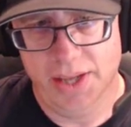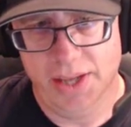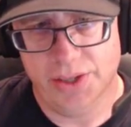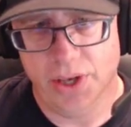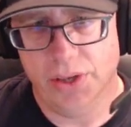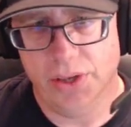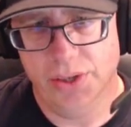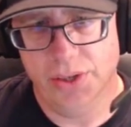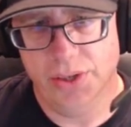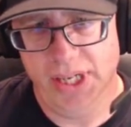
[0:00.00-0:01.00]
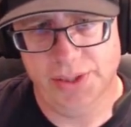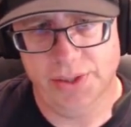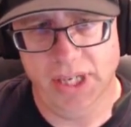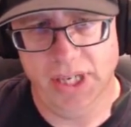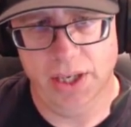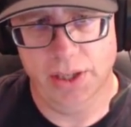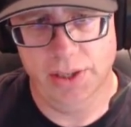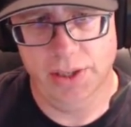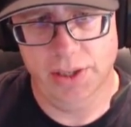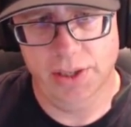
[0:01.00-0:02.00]
And there's also a history here.
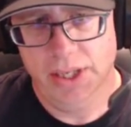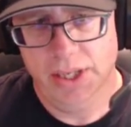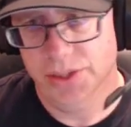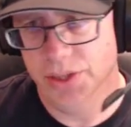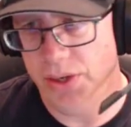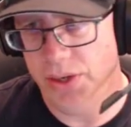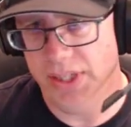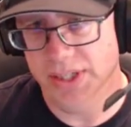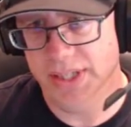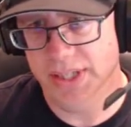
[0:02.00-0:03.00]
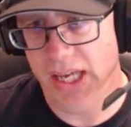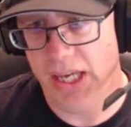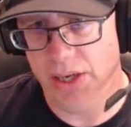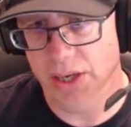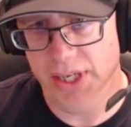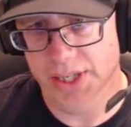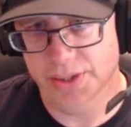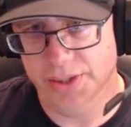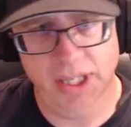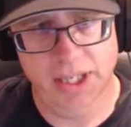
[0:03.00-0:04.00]
So you can see your
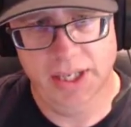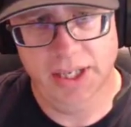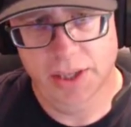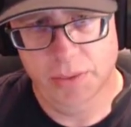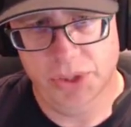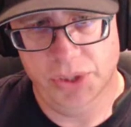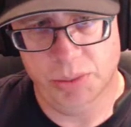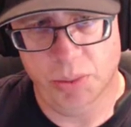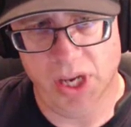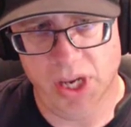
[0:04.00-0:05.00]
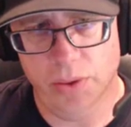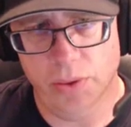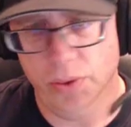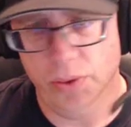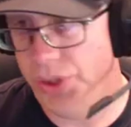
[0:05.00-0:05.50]
history, which is pretty cool.